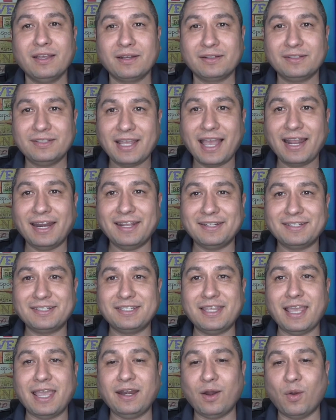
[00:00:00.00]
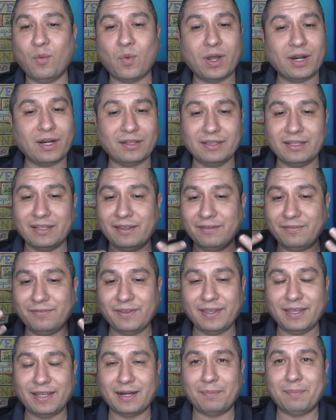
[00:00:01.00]
tenants, they don't want to live
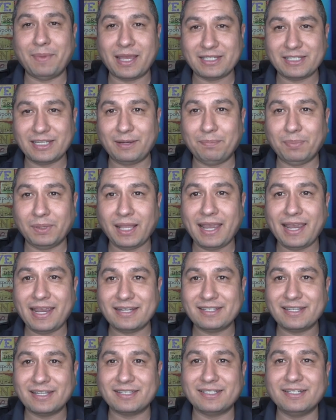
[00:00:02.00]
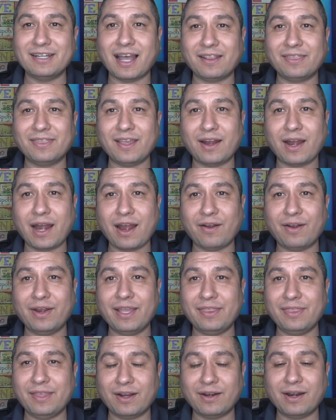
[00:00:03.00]
in a messy place. It's not their
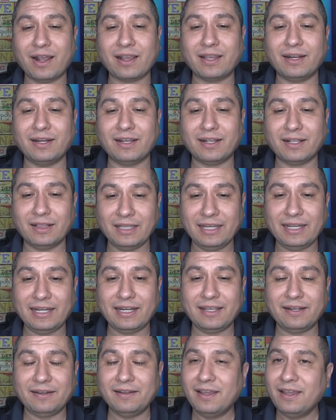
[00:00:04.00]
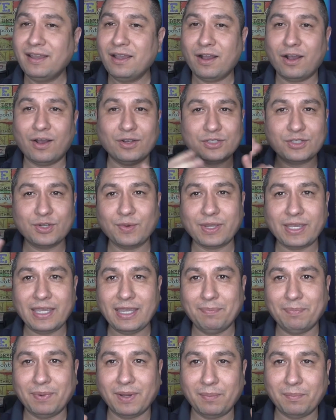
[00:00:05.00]
area. They're not going to clean it. Also
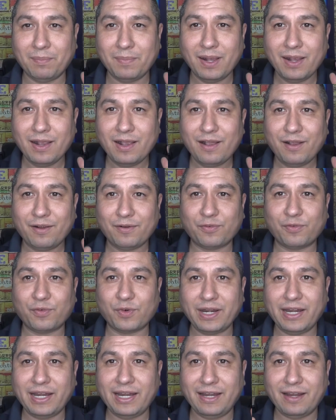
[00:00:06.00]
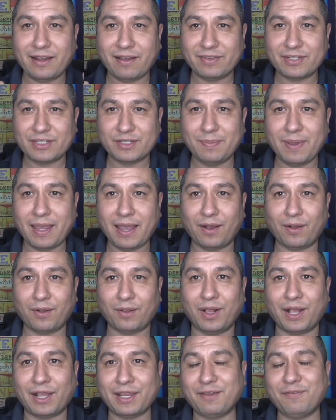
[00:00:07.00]
keep them free of smell.
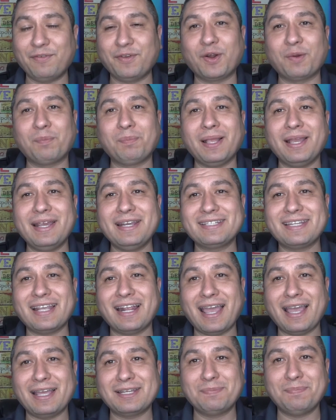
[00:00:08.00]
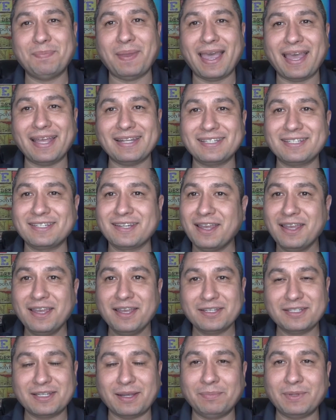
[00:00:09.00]
Like if you're a place that has pets,
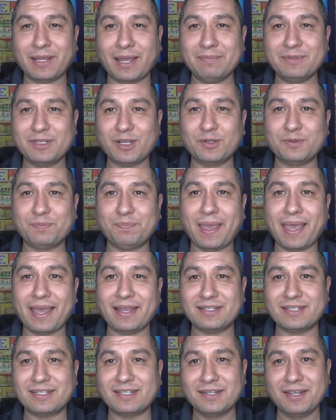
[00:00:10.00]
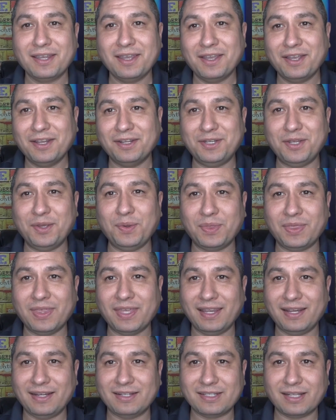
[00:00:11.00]
sometimes those pets do
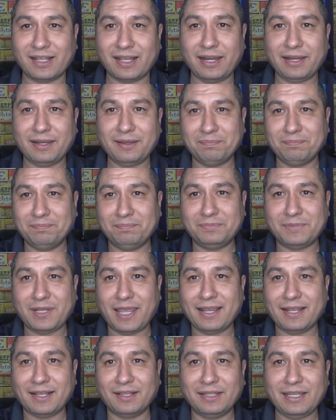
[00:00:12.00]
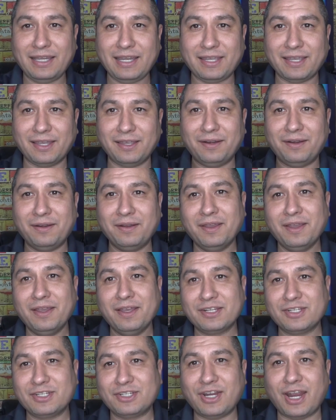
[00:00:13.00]
things like take a leak in
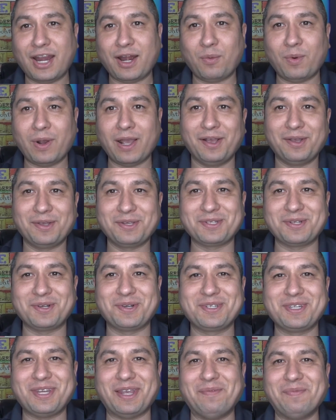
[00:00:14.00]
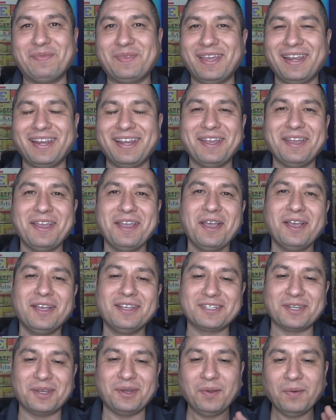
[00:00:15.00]
stairwells or something.
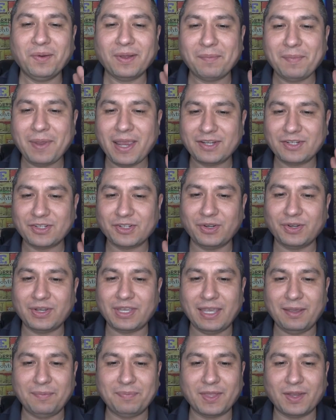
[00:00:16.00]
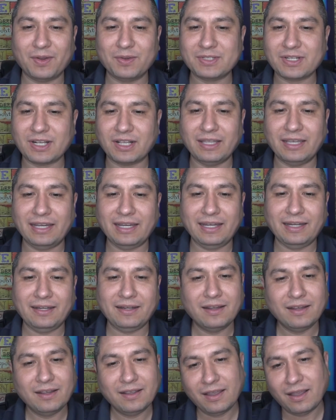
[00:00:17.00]
So you want to make sure you keep those
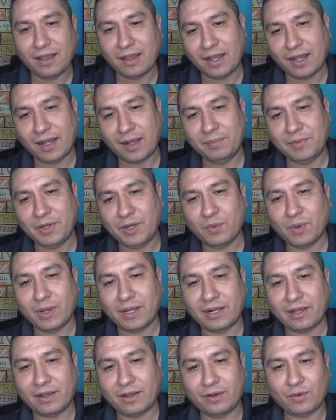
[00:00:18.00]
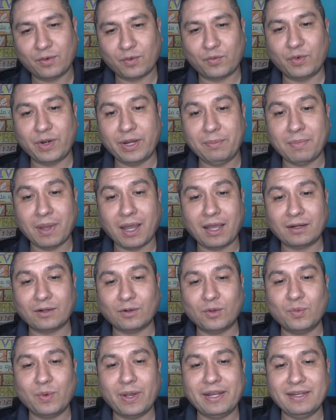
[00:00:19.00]
clean. You want to
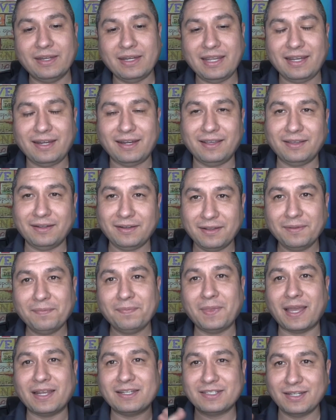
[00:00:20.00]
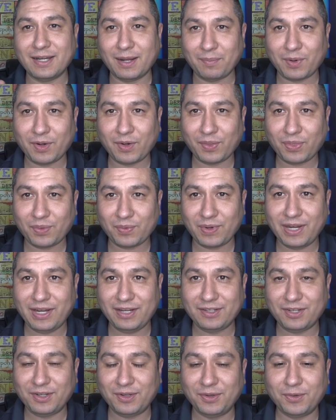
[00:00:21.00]
remodel when needed. That's number 3
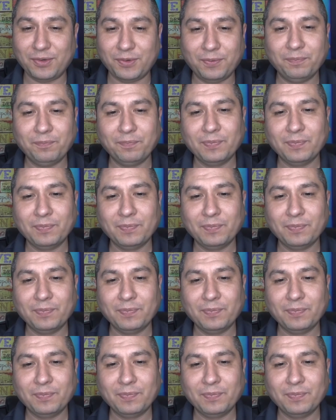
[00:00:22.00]
too.